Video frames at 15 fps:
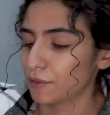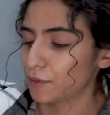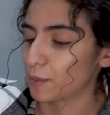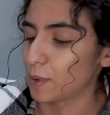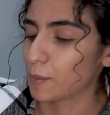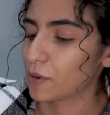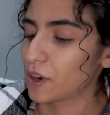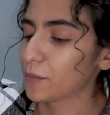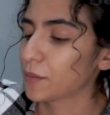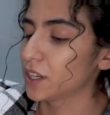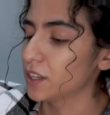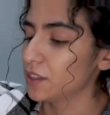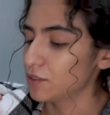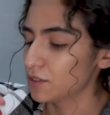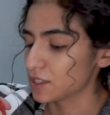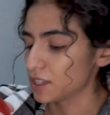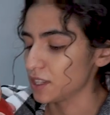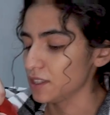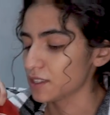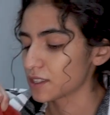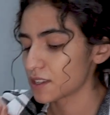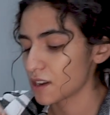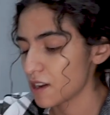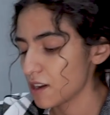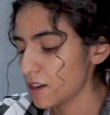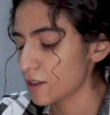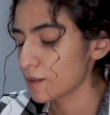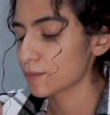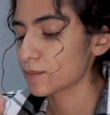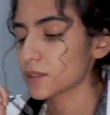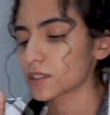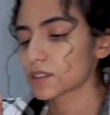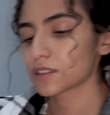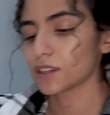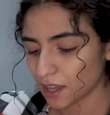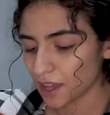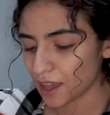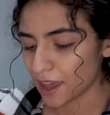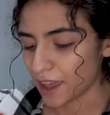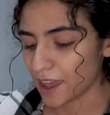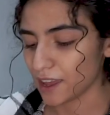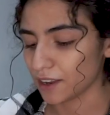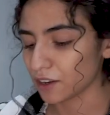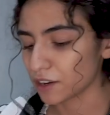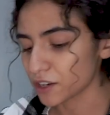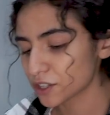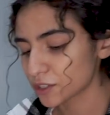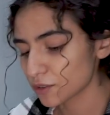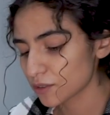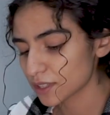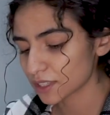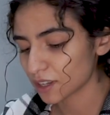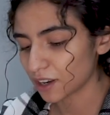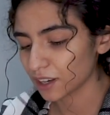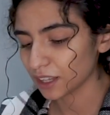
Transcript: remember, I'm gonna use these Toms. And her shoes are